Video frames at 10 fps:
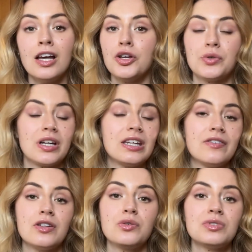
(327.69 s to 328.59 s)
You can
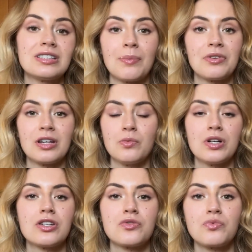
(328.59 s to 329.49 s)
even use something
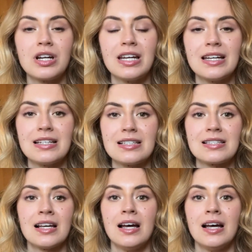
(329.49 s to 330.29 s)
which really is